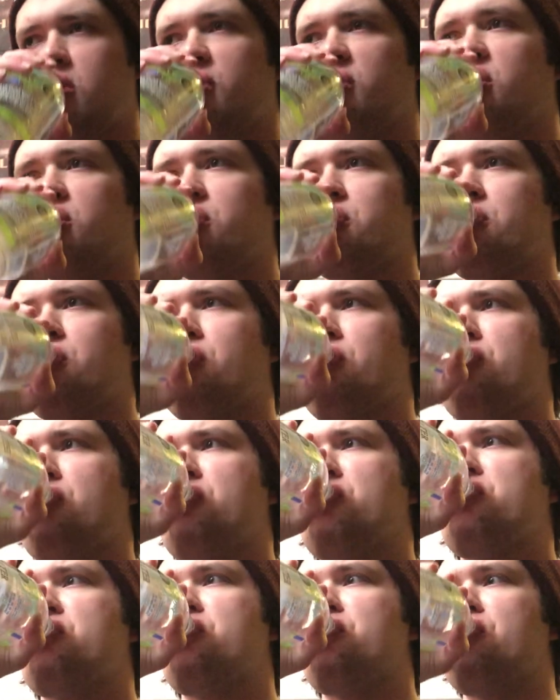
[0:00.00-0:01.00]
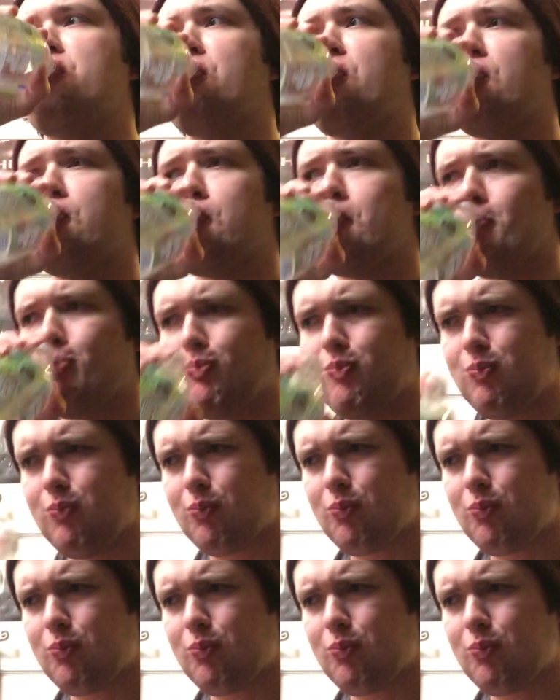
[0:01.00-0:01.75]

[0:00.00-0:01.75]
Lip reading: Nothing is said.